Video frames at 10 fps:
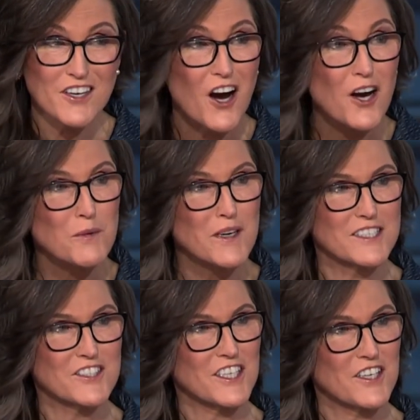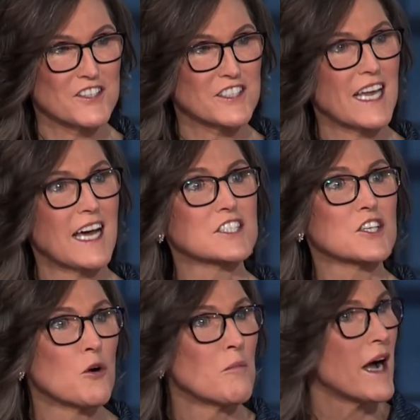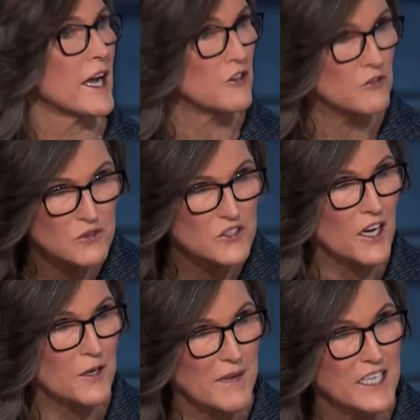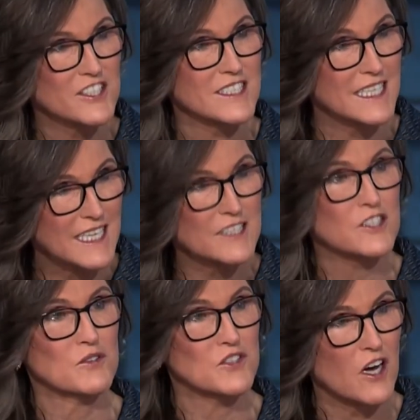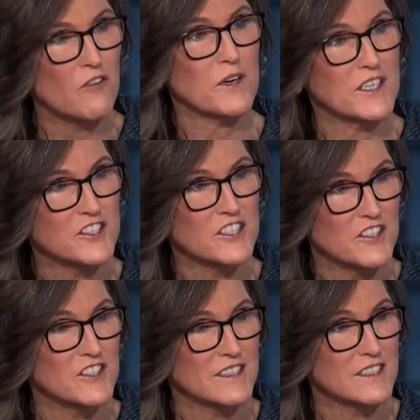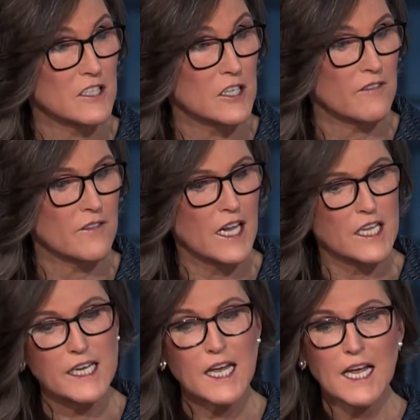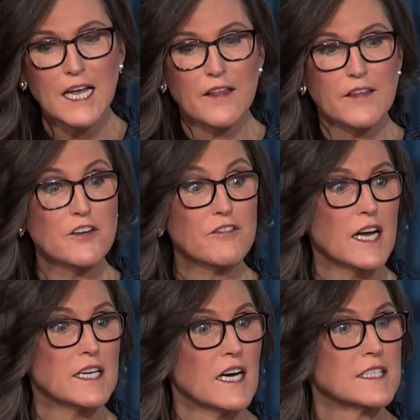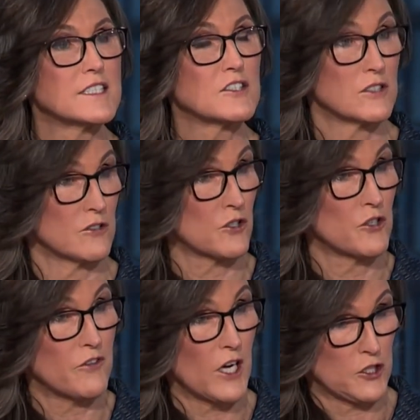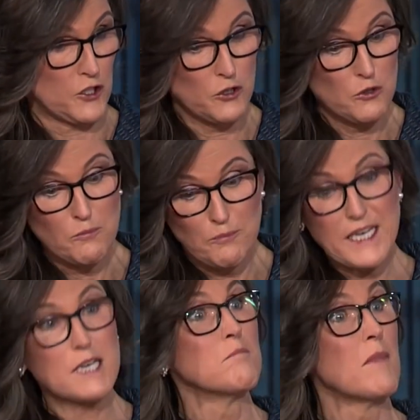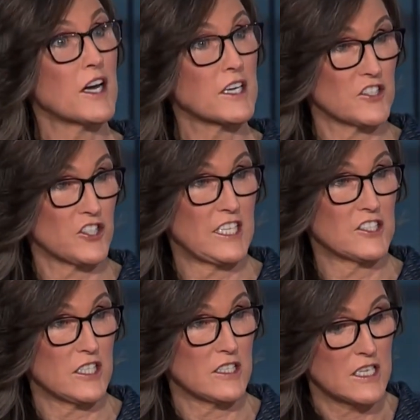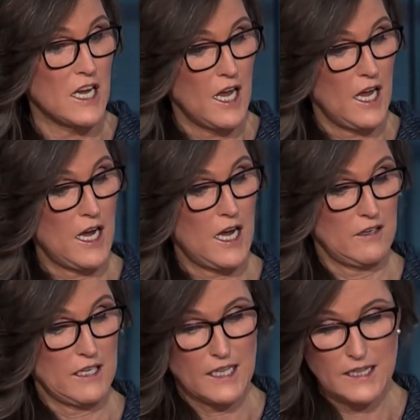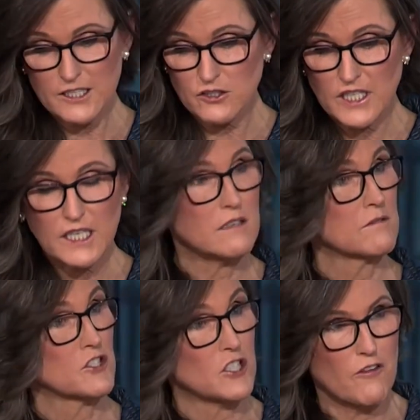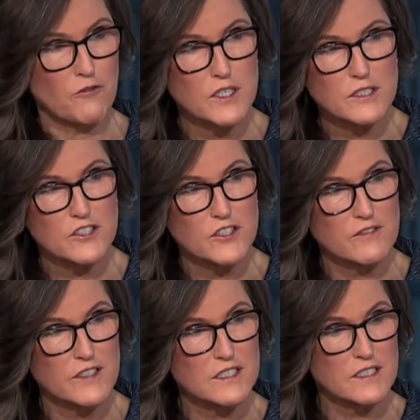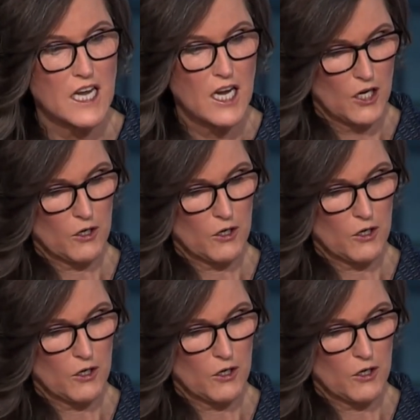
they're hardware engineers. They had to go buy Cruise Automation to get those software engineers in Silicon Valley. Then you've got a, a so you've got two big model changes: uh, electric software as a service,